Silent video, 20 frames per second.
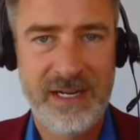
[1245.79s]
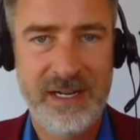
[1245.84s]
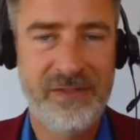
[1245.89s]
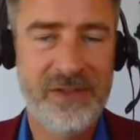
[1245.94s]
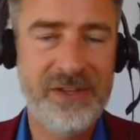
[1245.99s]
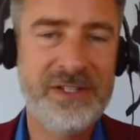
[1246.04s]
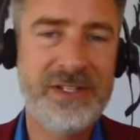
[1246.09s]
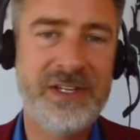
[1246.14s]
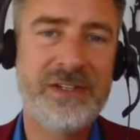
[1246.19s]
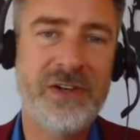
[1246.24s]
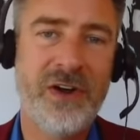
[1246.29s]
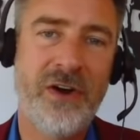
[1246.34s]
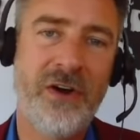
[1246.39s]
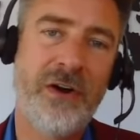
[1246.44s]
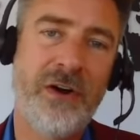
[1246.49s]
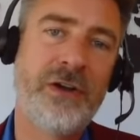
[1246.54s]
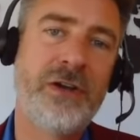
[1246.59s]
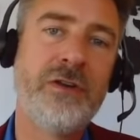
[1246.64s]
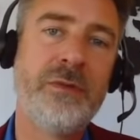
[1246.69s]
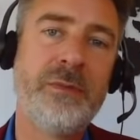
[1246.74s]
This is
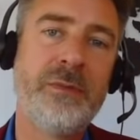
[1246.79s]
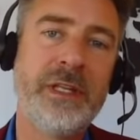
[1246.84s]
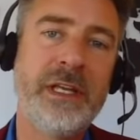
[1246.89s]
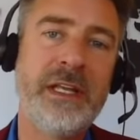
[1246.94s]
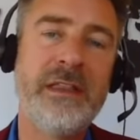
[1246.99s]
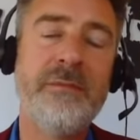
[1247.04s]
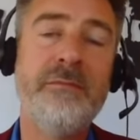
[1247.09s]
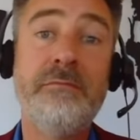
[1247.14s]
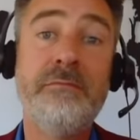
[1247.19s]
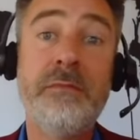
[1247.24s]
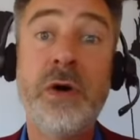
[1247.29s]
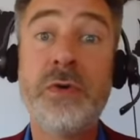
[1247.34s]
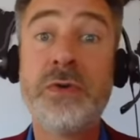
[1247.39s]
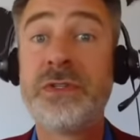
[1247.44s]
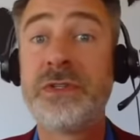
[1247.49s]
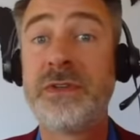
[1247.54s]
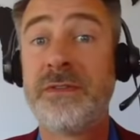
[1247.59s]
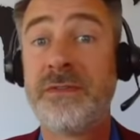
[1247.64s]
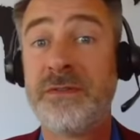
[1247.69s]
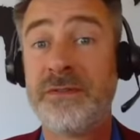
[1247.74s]
arguably the
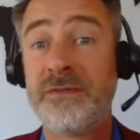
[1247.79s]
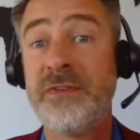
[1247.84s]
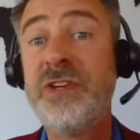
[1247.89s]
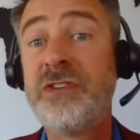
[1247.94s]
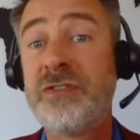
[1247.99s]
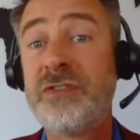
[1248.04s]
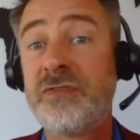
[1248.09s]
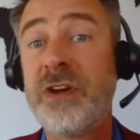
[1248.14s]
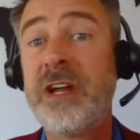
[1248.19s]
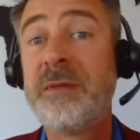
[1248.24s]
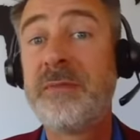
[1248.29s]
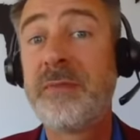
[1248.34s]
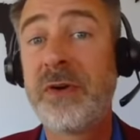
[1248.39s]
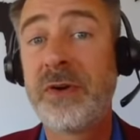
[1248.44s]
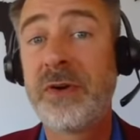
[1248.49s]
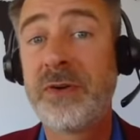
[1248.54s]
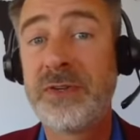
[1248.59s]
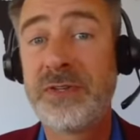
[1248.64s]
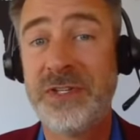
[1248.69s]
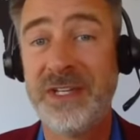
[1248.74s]
most free trade
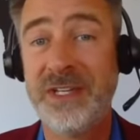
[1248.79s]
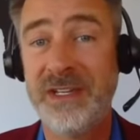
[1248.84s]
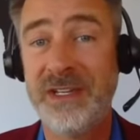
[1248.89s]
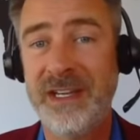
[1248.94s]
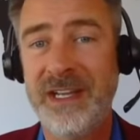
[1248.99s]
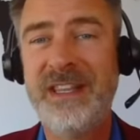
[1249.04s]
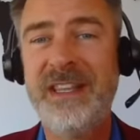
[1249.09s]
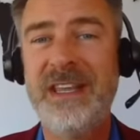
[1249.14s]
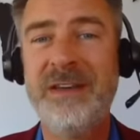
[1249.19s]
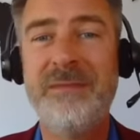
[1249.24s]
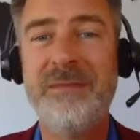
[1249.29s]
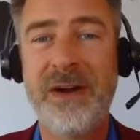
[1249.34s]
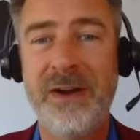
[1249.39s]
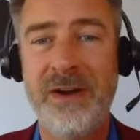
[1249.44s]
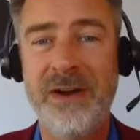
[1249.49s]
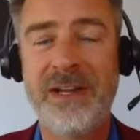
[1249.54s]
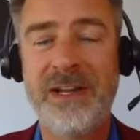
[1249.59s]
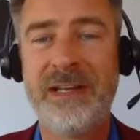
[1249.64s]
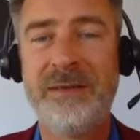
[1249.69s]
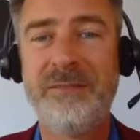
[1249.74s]
person in the
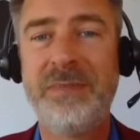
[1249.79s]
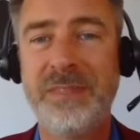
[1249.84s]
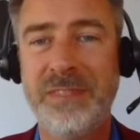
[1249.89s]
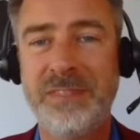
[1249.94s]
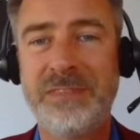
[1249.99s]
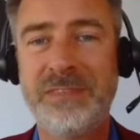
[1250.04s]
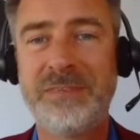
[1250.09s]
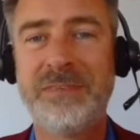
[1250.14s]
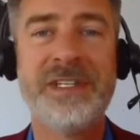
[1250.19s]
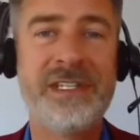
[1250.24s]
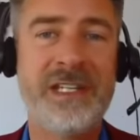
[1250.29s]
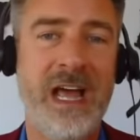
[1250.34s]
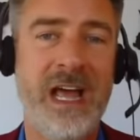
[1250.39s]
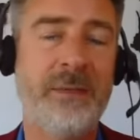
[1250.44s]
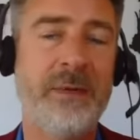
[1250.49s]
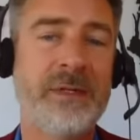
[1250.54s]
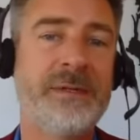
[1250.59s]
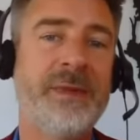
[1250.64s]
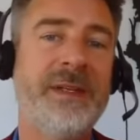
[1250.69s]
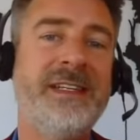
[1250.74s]
American political
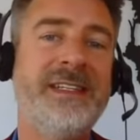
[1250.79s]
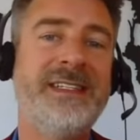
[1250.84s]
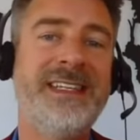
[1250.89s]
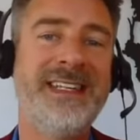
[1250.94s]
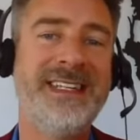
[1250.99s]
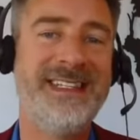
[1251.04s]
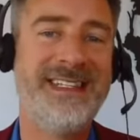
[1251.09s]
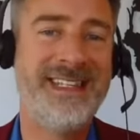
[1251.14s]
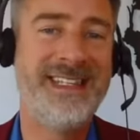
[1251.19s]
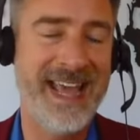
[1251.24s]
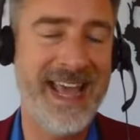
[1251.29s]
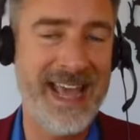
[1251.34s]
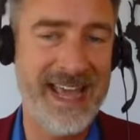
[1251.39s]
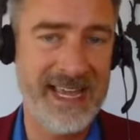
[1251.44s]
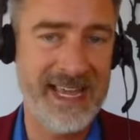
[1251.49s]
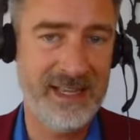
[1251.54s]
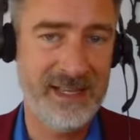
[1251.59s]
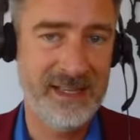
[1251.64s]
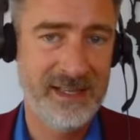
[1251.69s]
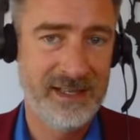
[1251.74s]
establishment
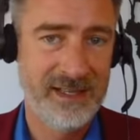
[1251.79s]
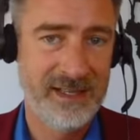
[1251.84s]
today.